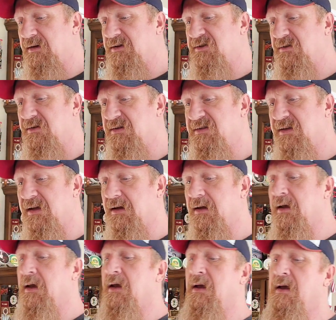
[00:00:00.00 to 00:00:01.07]
inch of this thing
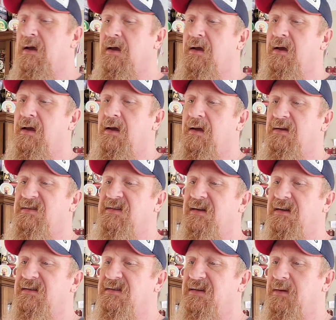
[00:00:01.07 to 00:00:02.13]
is
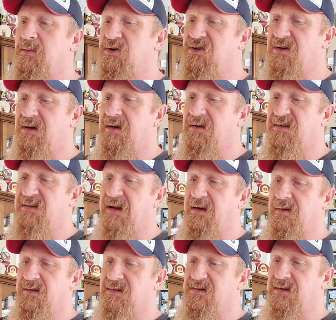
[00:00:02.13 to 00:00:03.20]
CNC machine
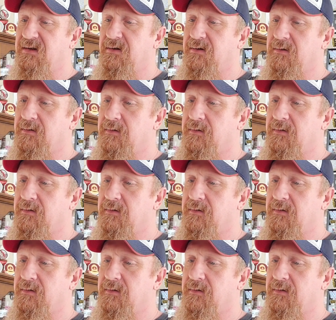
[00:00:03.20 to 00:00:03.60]
stainless steel.